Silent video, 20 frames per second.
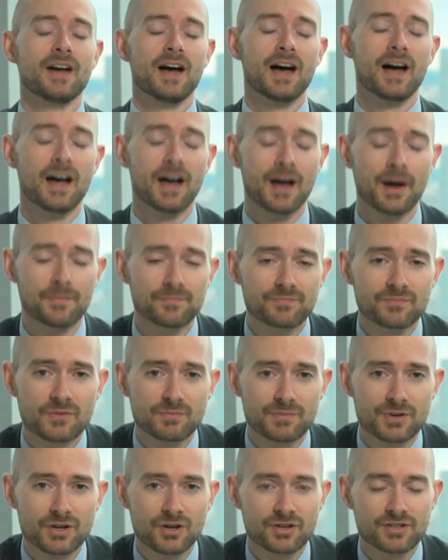um,
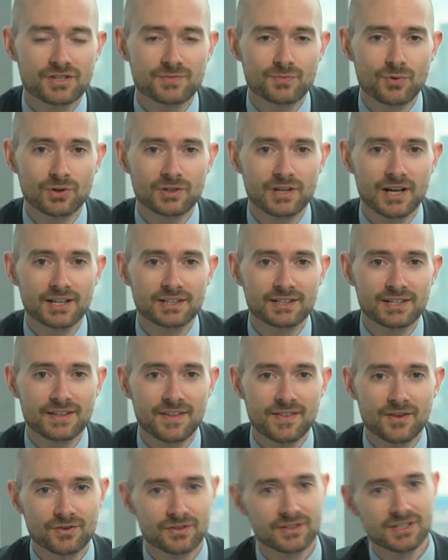because it's more likely
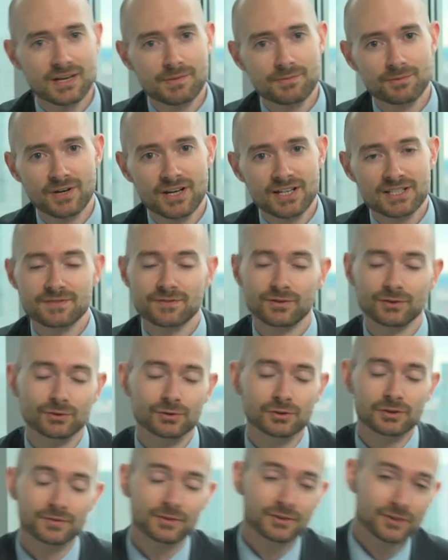that they're going to keep rates for
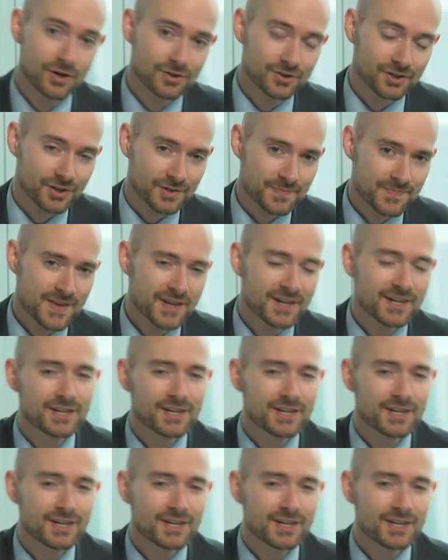lower for longer.